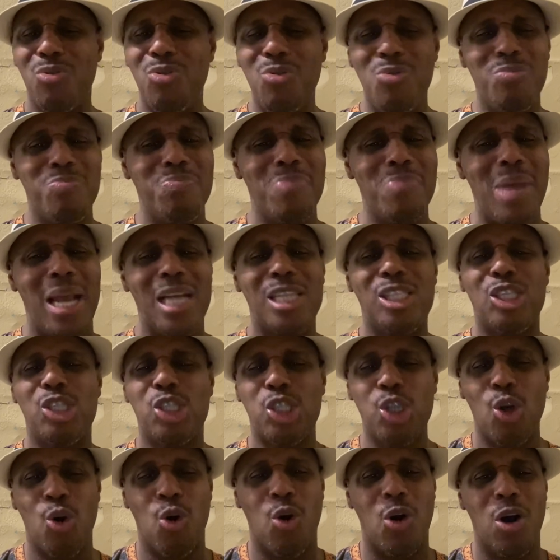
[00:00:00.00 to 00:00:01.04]
You make
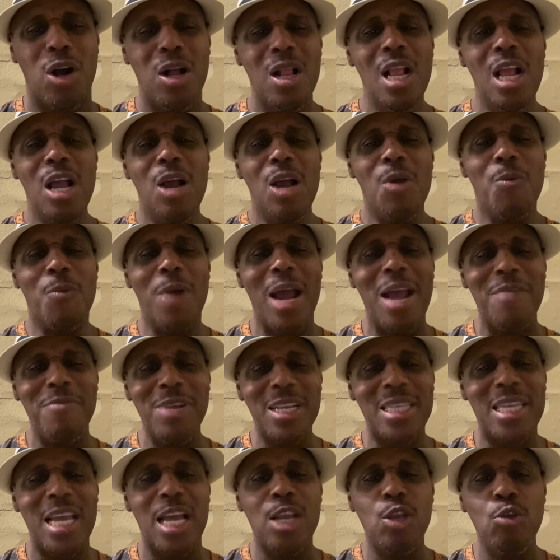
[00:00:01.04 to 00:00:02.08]
sure where
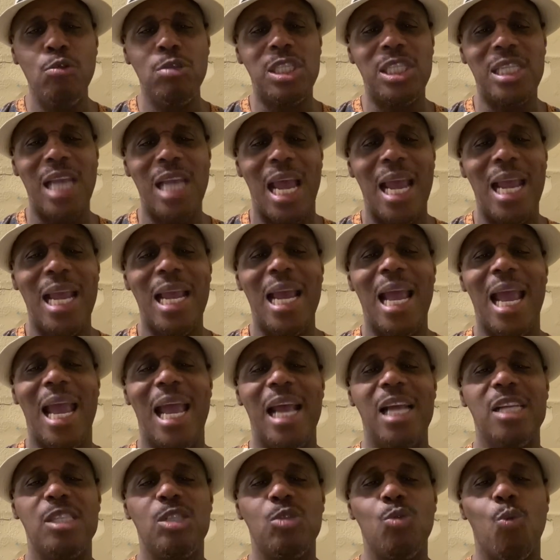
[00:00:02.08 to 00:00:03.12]
everything you say
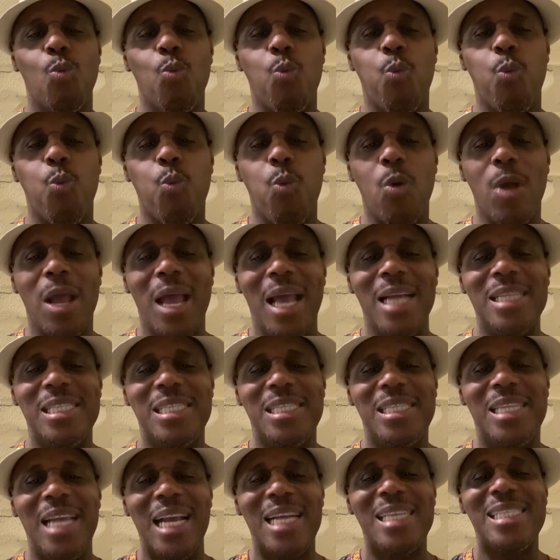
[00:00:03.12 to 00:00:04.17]
is
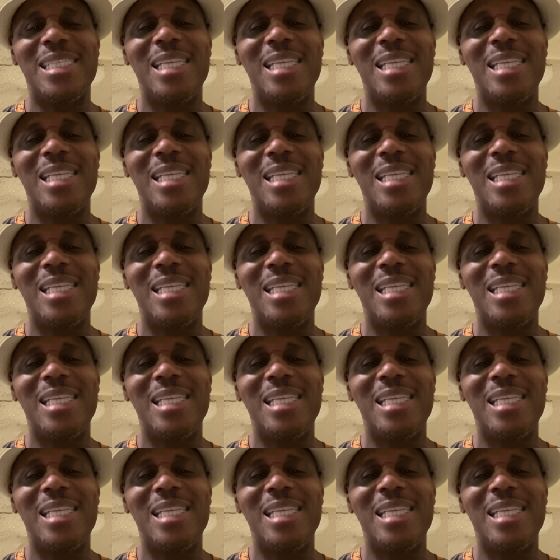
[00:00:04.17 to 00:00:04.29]
the